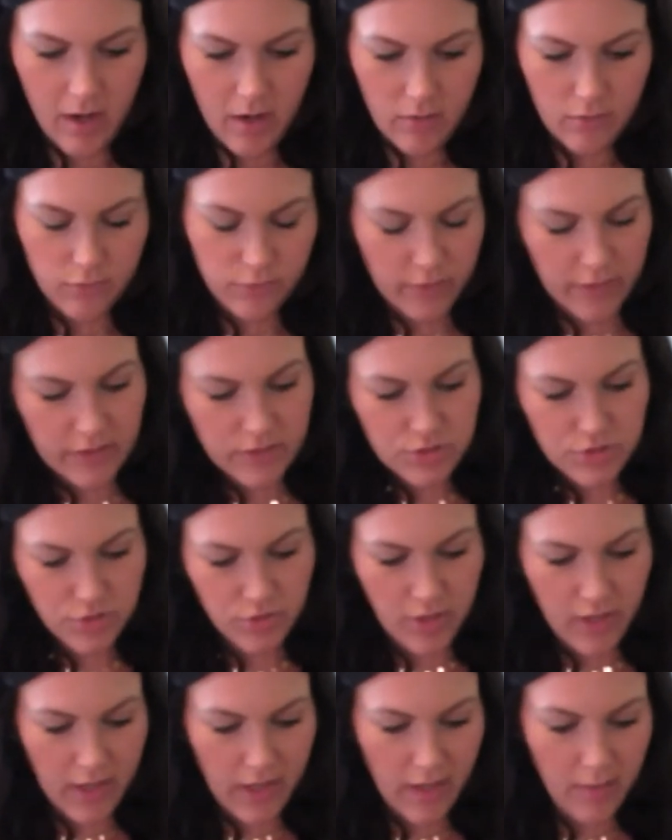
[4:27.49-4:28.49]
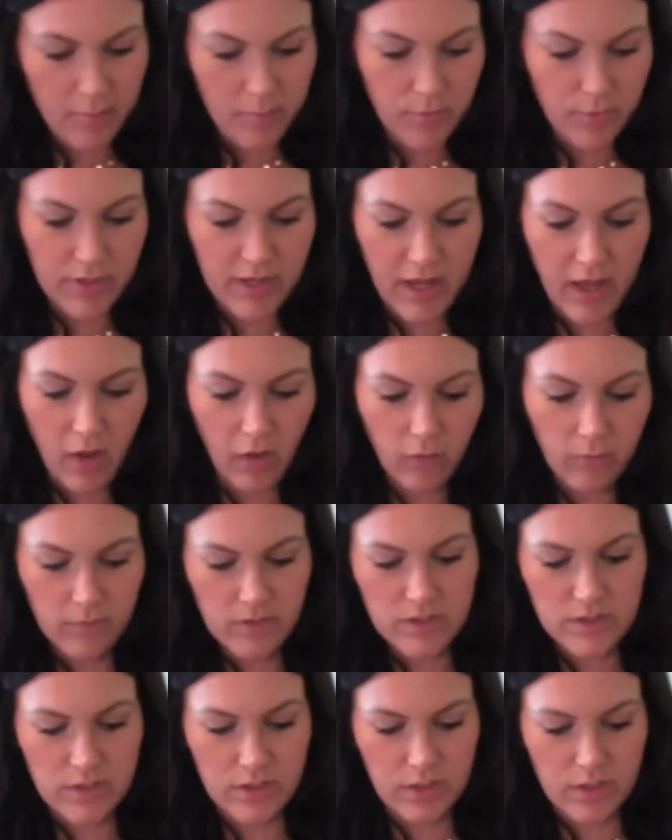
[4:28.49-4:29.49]
French Gray Brielle
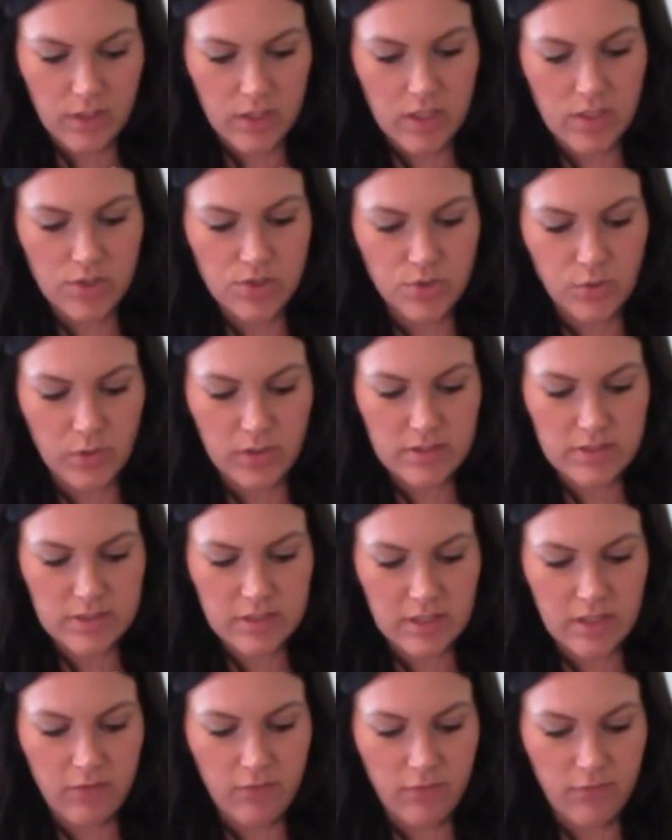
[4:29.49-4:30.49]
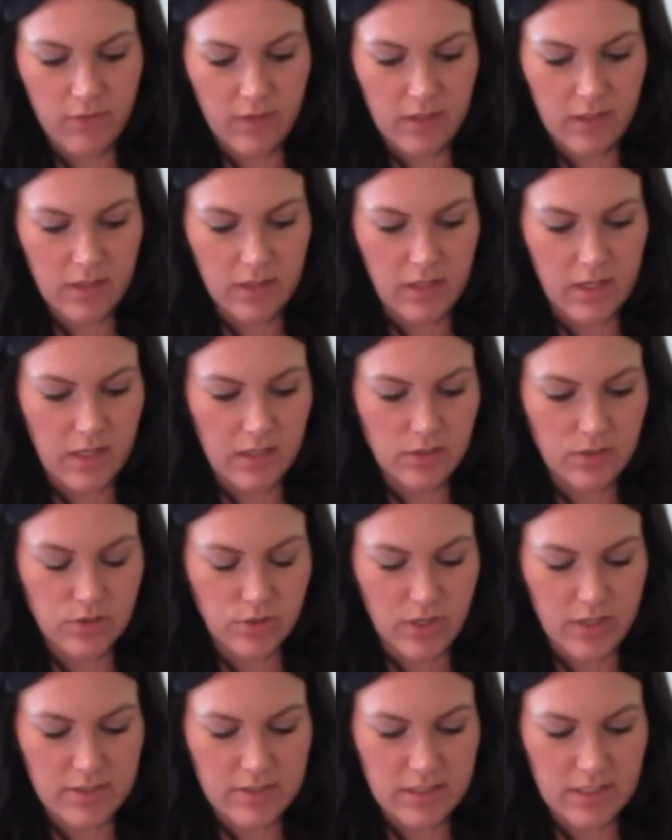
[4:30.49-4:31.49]
Maternity Short Sleeve Fitted Knit
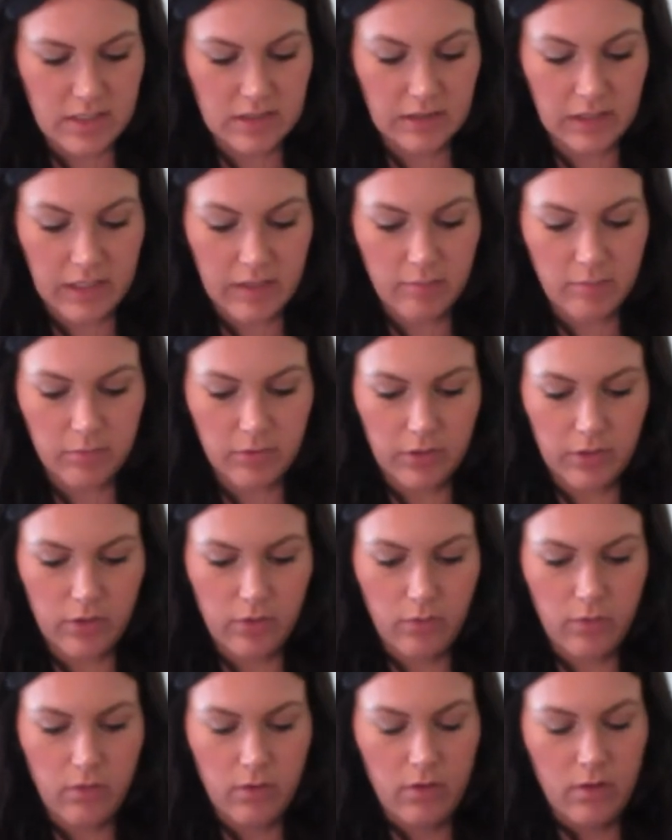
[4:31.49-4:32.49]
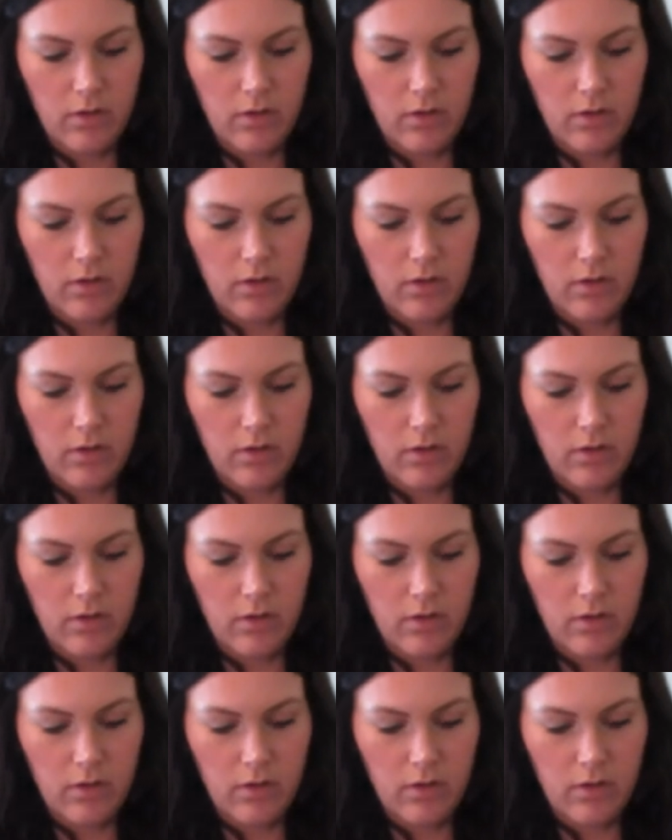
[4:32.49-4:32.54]
Dress in Light Blue.